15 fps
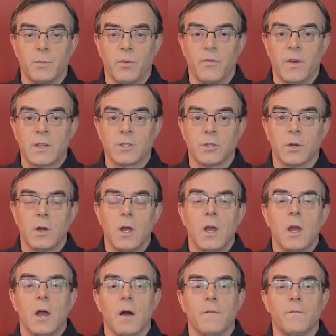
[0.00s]
the Professor,
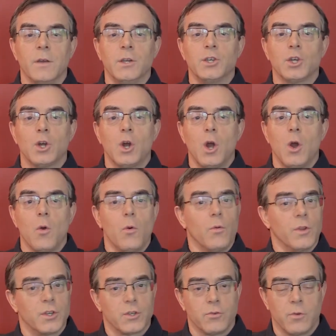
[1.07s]
a feature
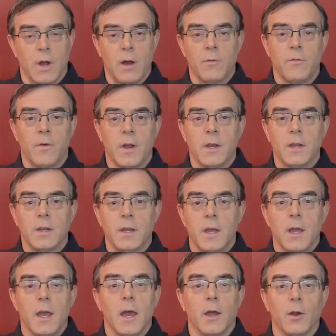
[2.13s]
that's crowd-funded
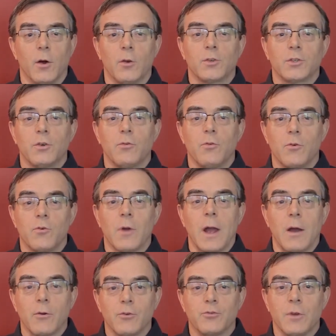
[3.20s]
and also
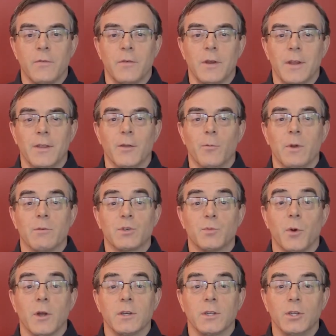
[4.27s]
crowd-driven in that we
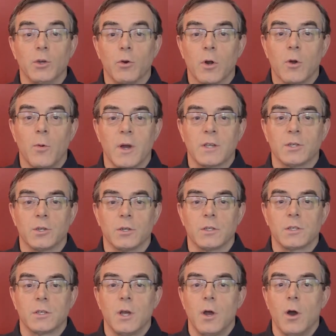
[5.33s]
respond to your
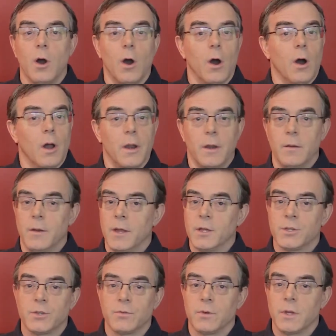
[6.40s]
questions on
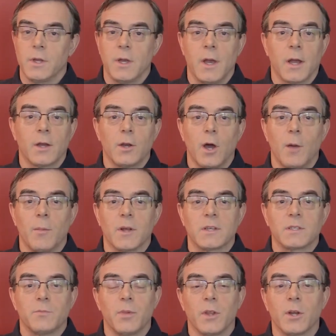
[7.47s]
history,
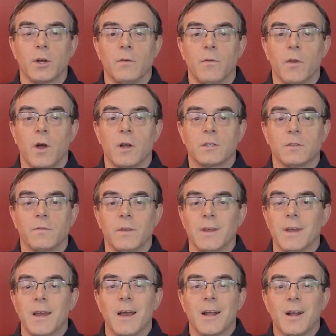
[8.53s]
economics, political
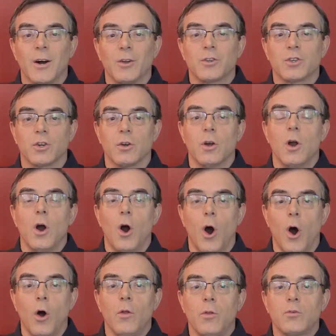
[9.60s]
philosophy, culture,
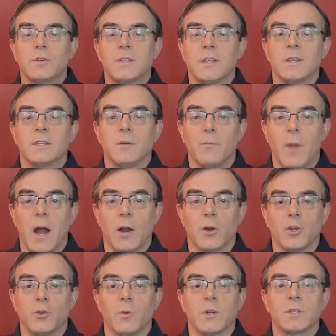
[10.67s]
all those things that
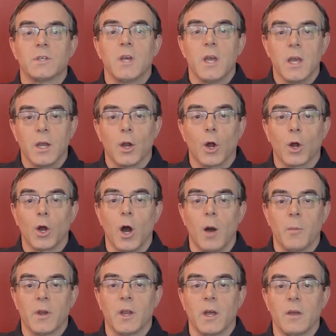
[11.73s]
matter to us in our
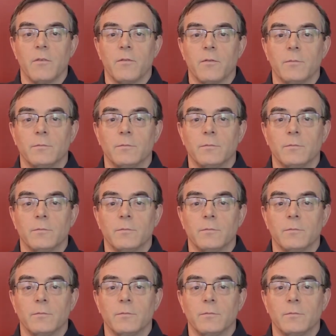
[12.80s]
common life.